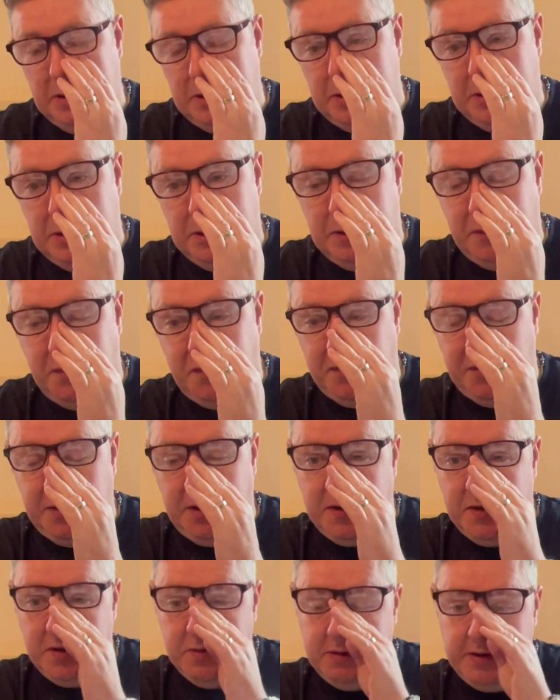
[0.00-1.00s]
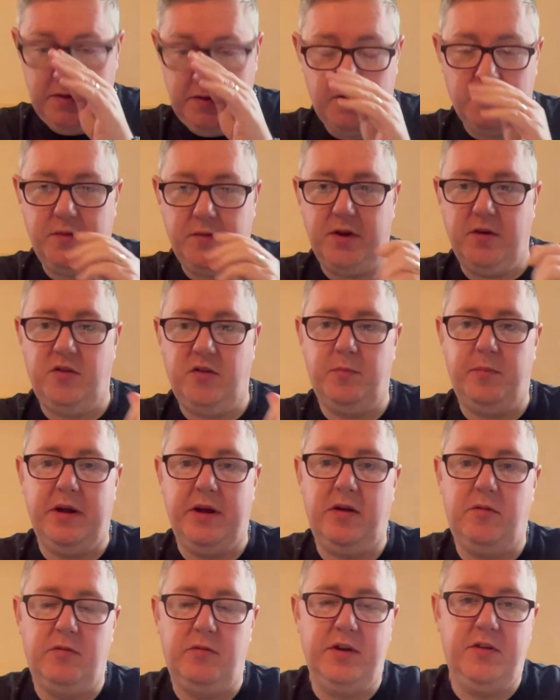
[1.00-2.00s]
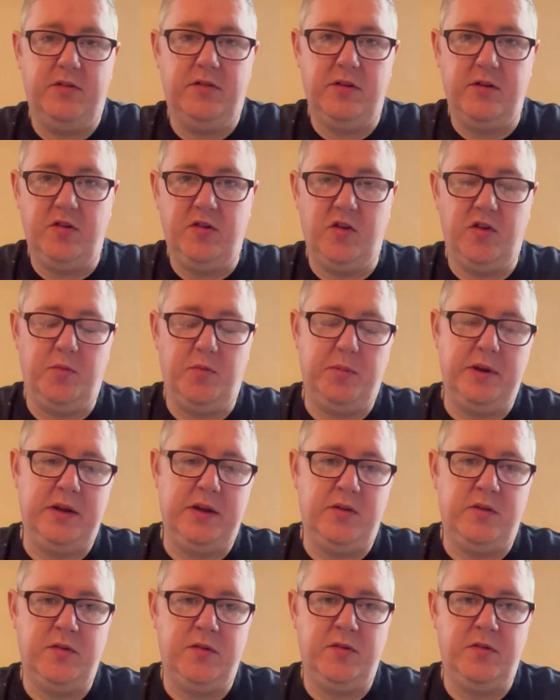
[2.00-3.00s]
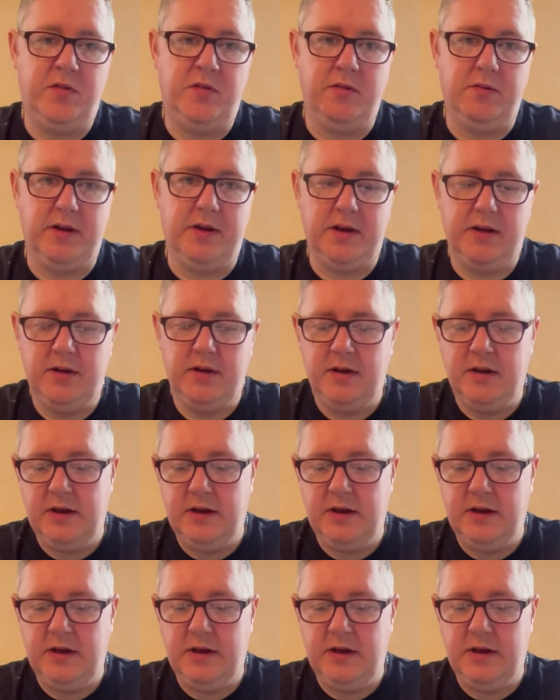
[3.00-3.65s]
I see new interviews about researchers being done to it,